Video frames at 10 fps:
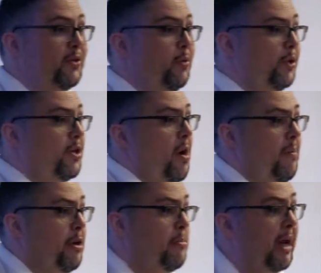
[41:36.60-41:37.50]
all the time.
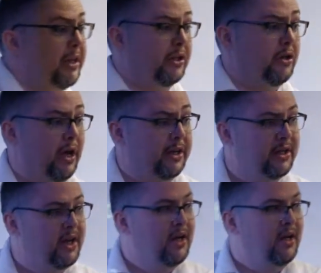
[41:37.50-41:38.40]
Now you may decide
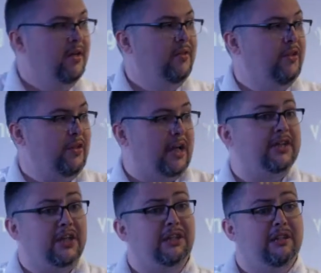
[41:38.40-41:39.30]
that that
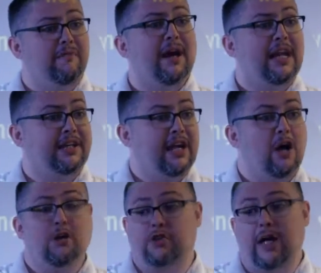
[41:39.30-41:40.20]
test is invalid now
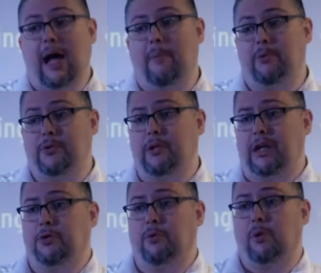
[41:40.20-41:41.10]
because that happens. As
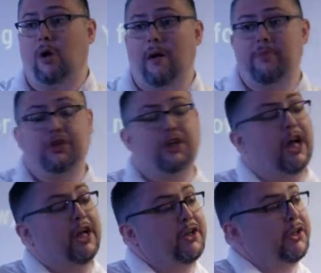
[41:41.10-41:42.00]
your requirements
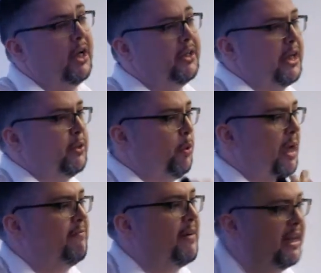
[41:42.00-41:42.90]
change, a test will get
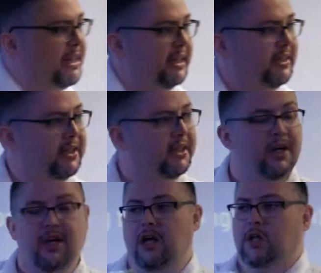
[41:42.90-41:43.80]
invalidated.
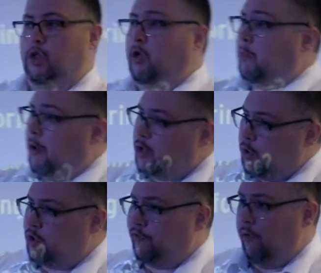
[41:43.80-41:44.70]
So you can put a
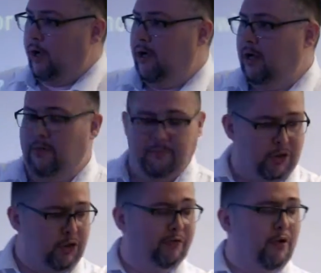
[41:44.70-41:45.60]
cross through it because
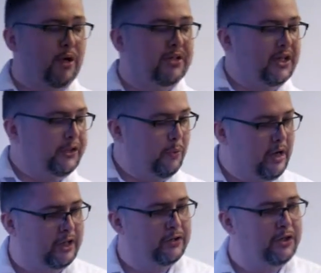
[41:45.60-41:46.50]
you'll throw that test away
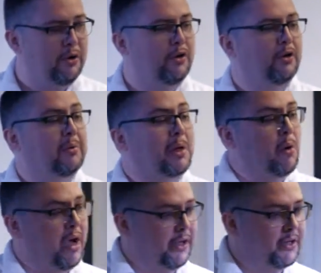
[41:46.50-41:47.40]
because it's no longer
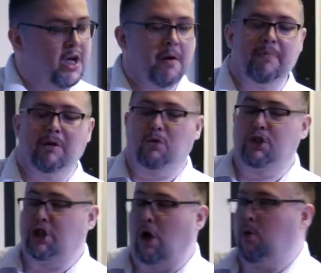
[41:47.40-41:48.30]
required, but it will
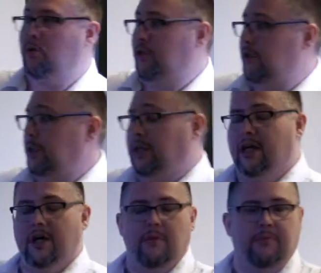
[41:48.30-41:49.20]
show that the
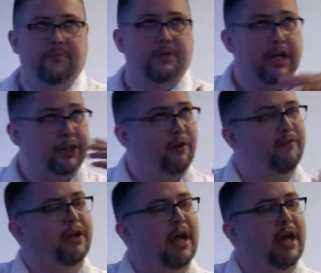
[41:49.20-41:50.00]
test driven